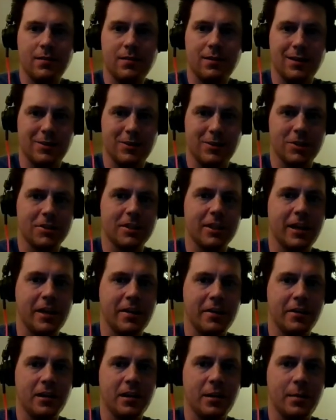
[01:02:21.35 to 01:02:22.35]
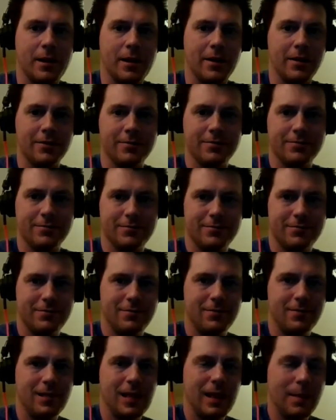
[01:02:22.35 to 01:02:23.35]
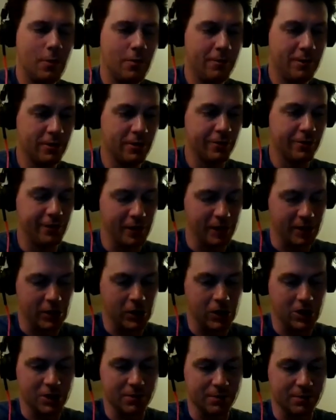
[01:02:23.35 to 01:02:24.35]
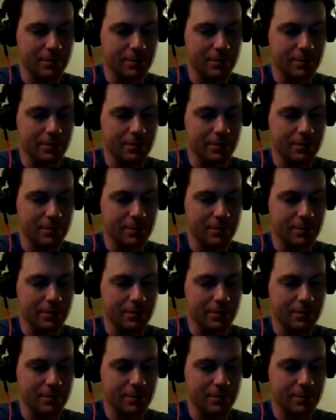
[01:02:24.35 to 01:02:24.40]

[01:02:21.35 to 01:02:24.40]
and talk to Anthony about it. That movie is fucking awesome.